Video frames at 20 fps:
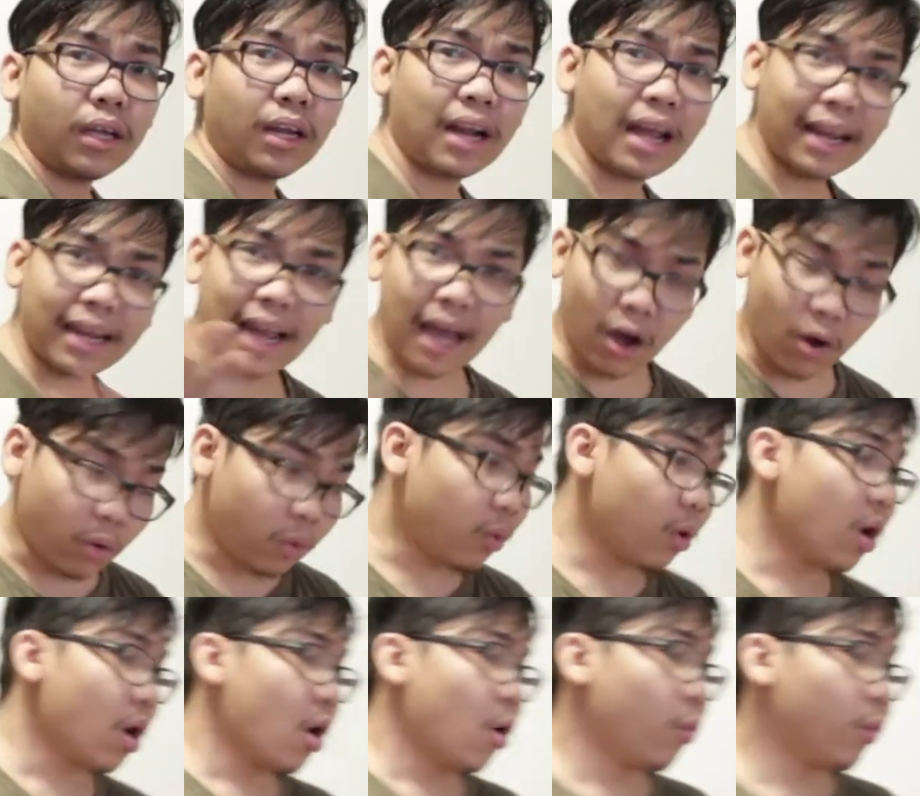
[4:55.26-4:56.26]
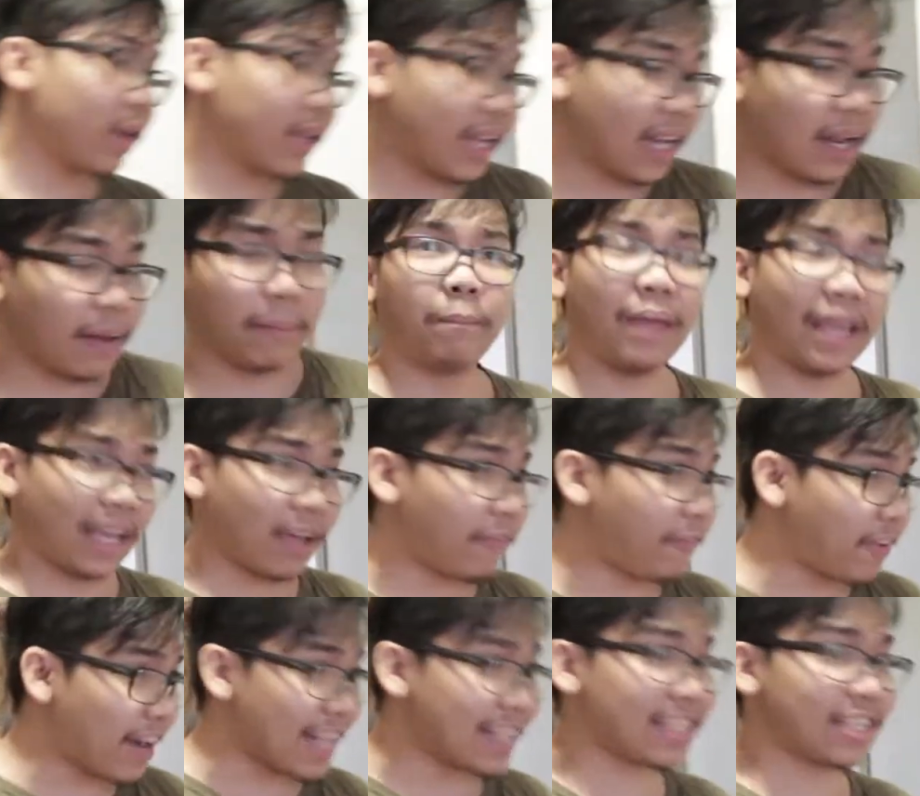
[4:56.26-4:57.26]
Right now, we're gonna make a
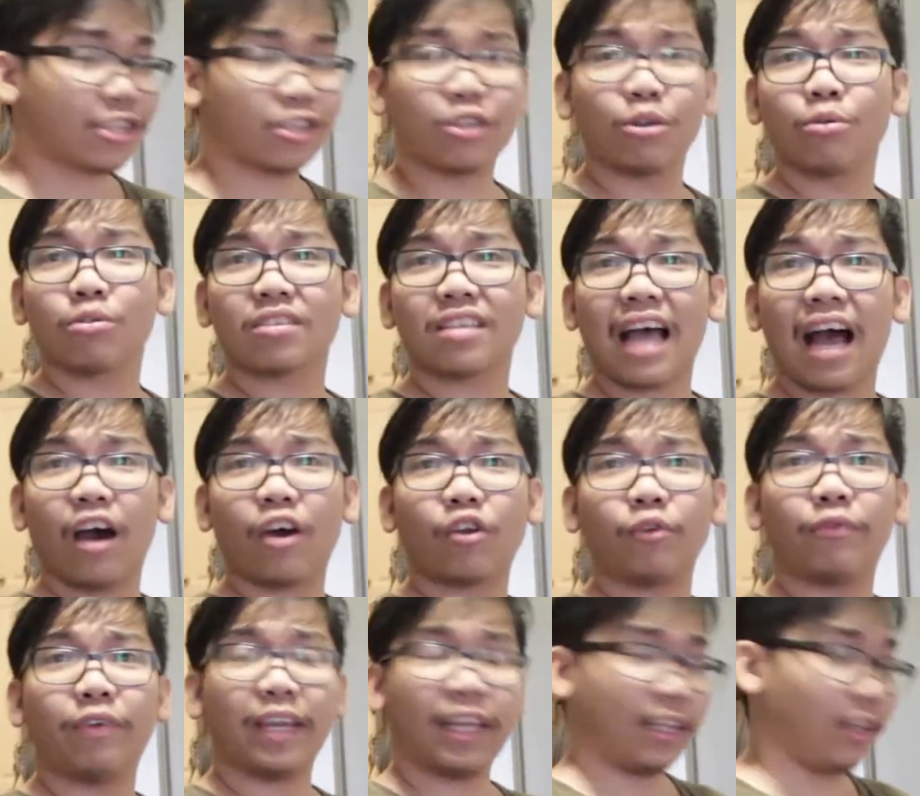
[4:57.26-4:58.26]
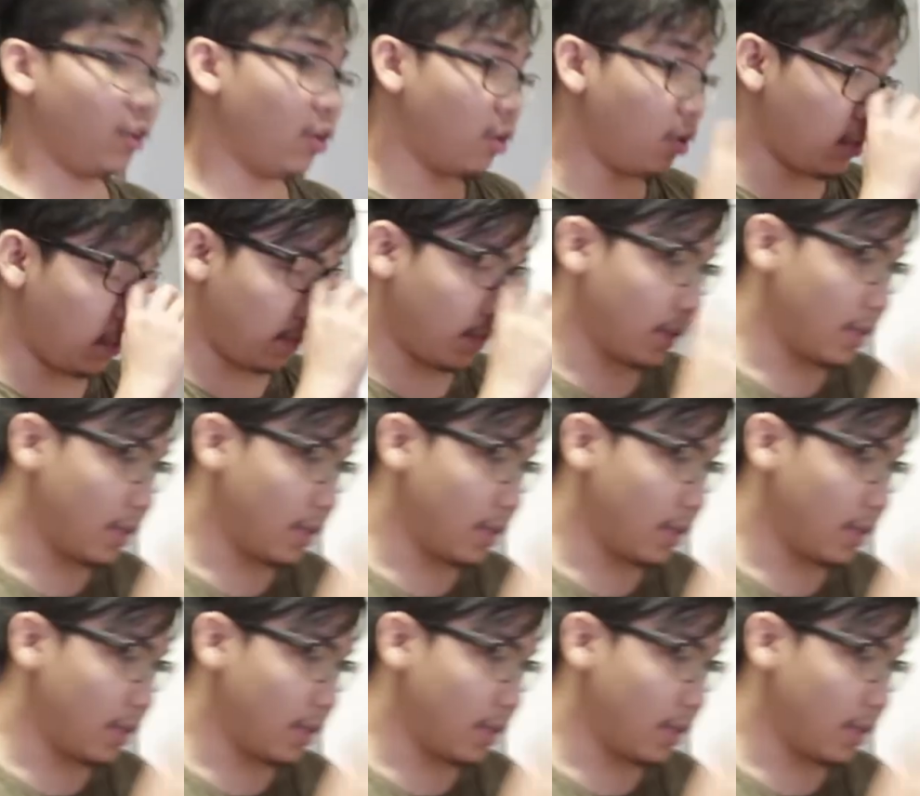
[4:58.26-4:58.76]
French toast out of it, you know.